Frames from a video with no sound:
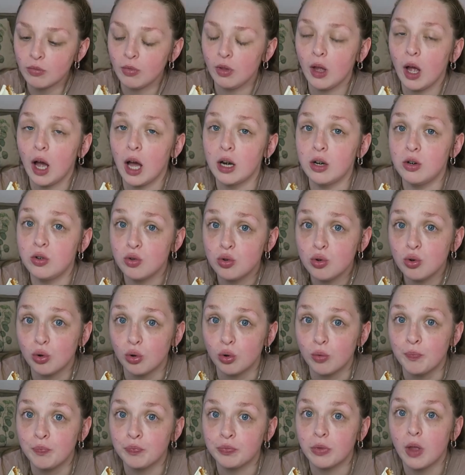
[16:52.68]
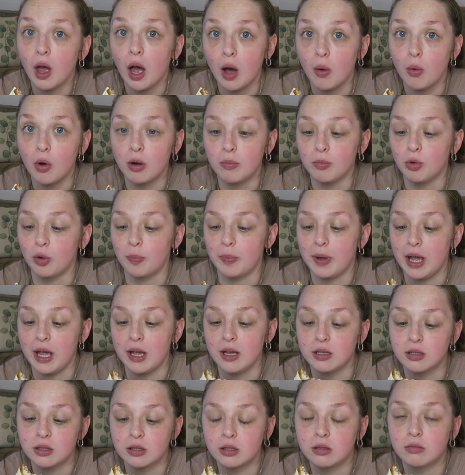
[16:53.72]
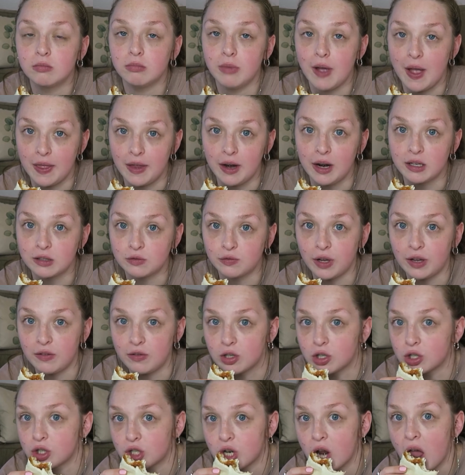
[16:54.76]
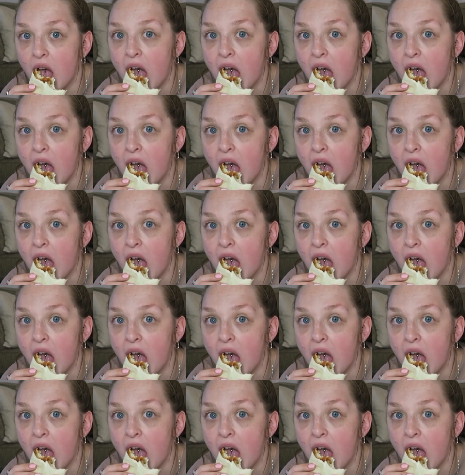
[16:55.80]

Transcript: I know I want more pets in the next 5 years.